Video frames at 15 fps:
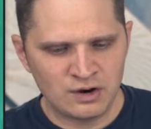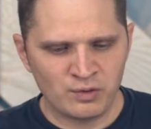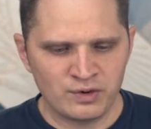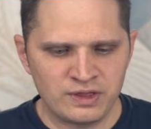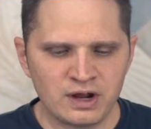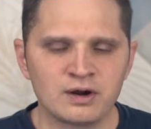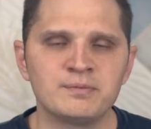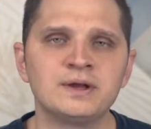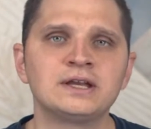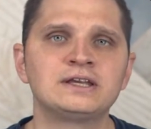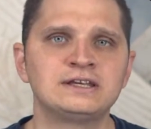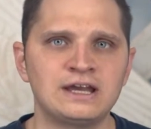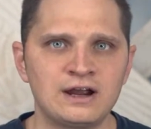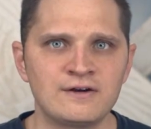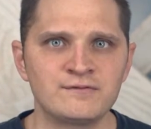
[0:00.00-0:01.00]
where they are being
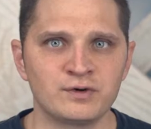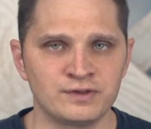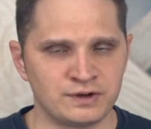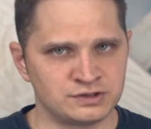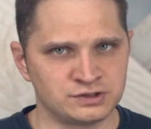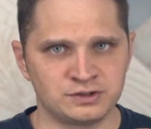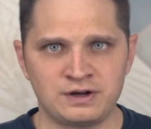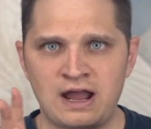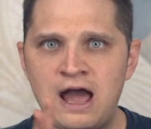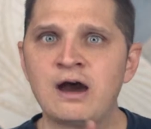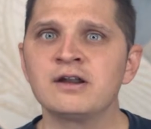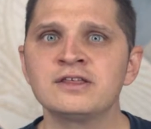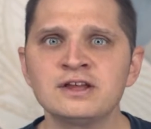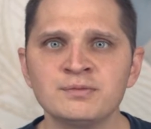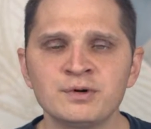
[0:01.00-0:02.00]
cared for. So they're
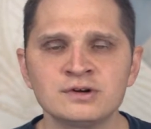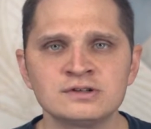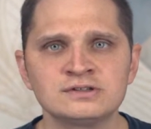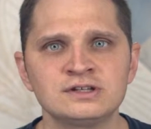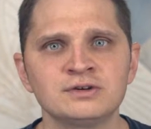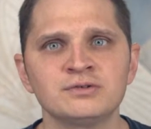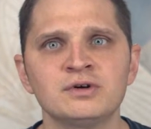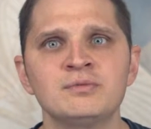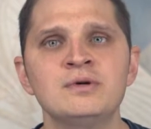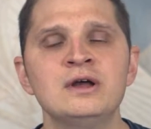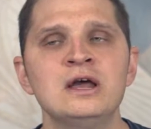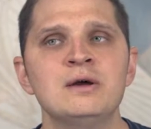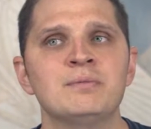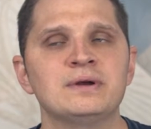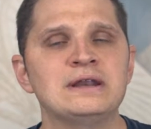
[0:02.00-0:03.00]
out of the emergency room,
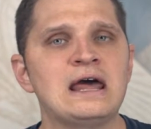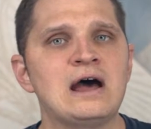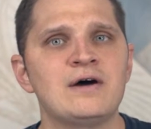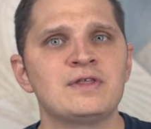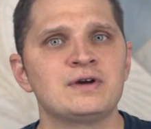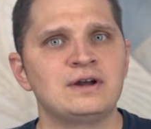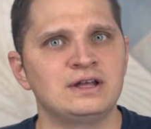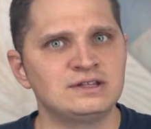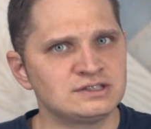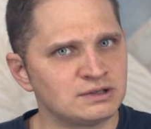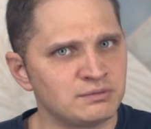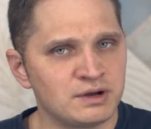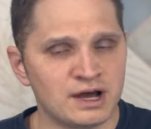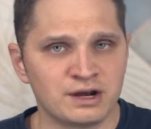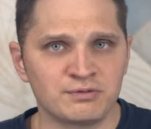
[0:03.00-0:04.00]
but now they're in
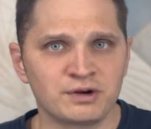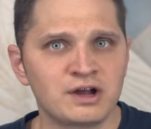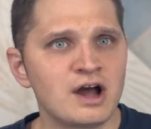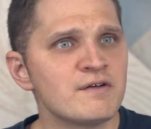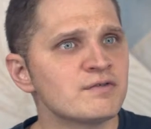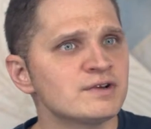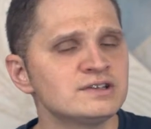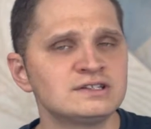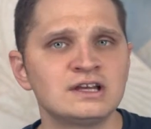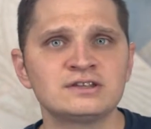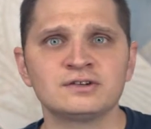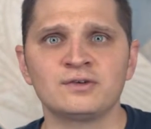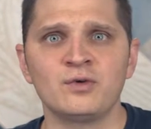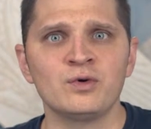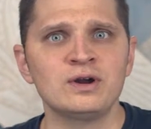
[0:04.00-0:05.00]
some kind of recovery
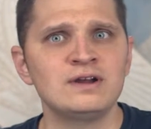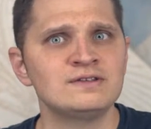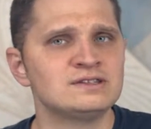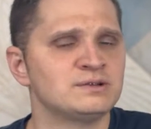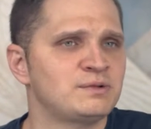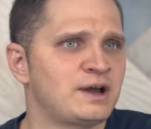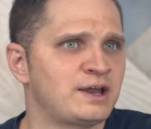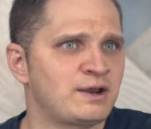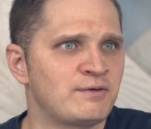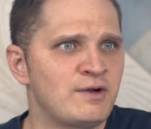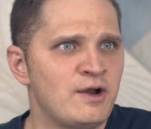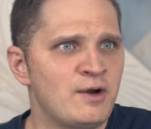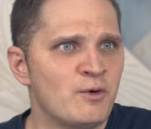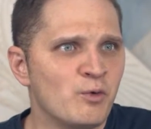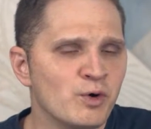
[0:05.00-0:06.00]
center or in some kind of
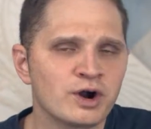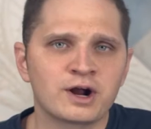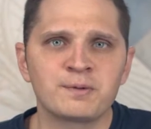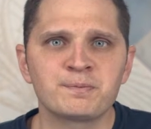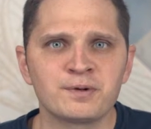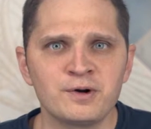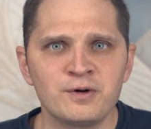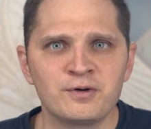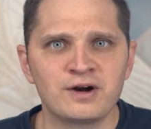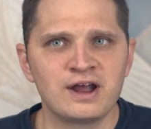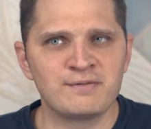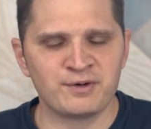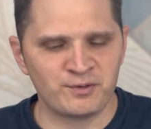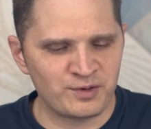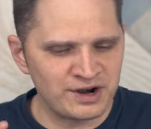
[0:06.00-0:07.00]
work
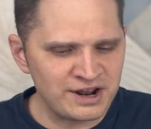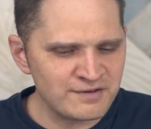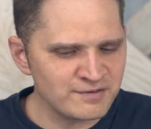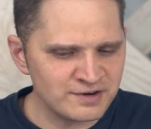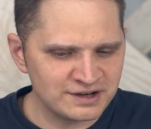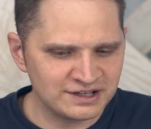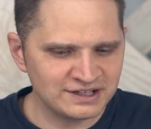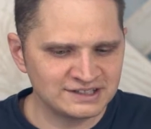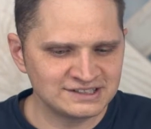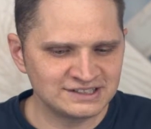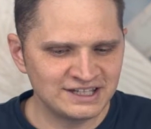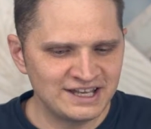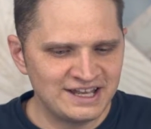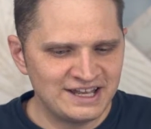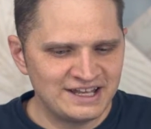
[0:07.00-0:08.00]
program or whatever it
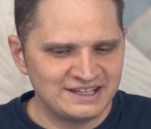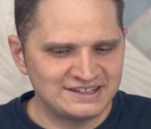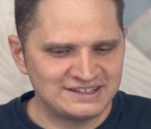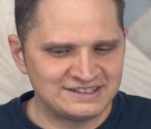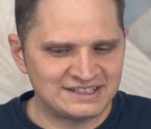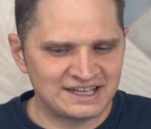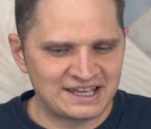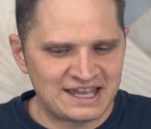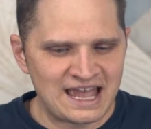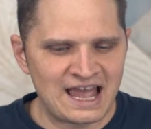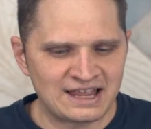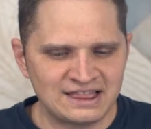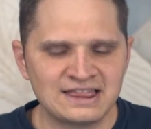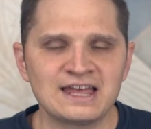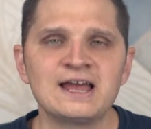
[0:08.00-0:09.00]
is to
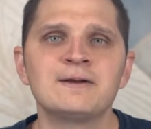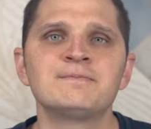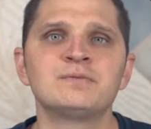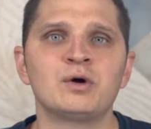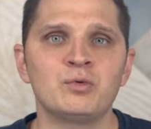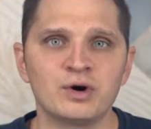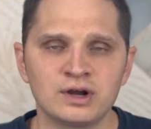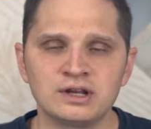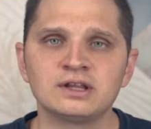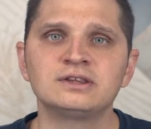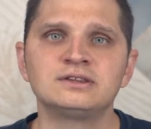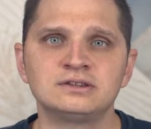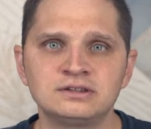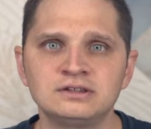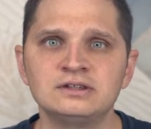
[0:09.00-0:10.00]
get them. We're going to
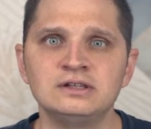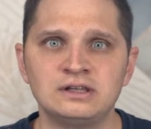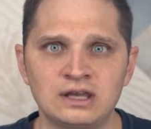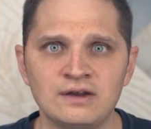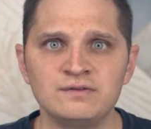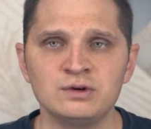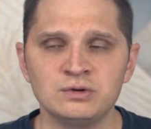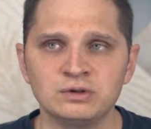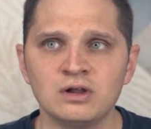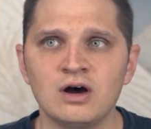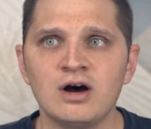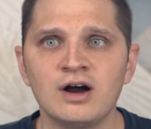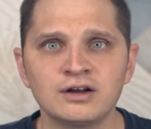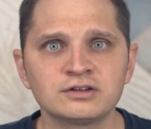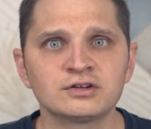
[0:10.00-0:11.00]
give you
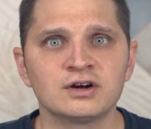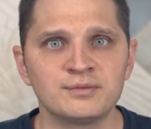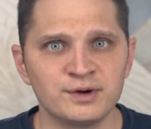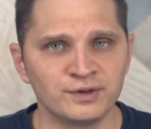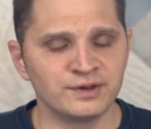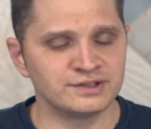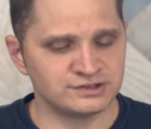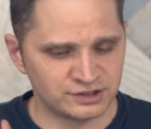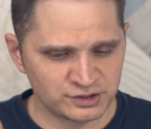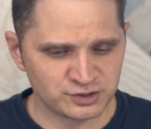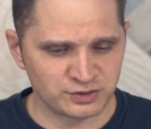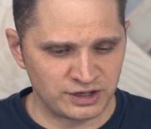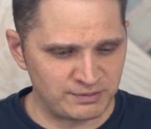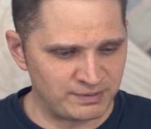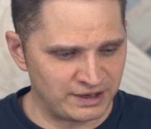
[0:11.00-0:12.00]
long-term holistic
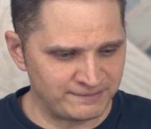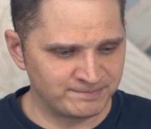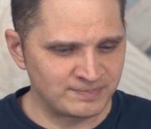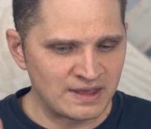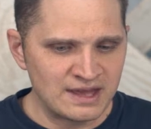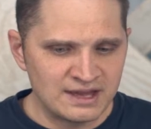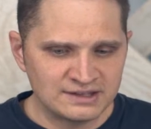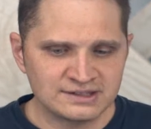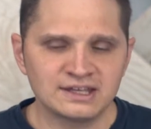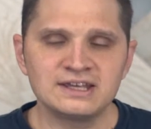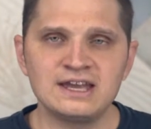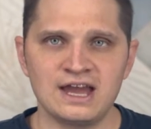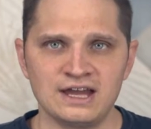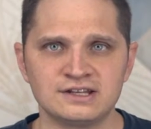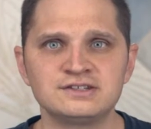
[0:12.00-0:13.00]
treatment to
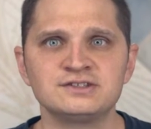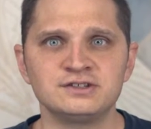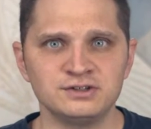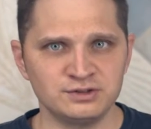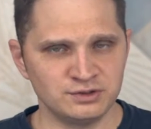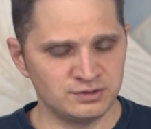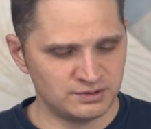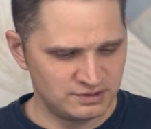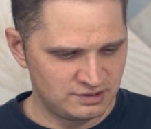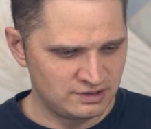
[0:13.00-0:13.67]
get you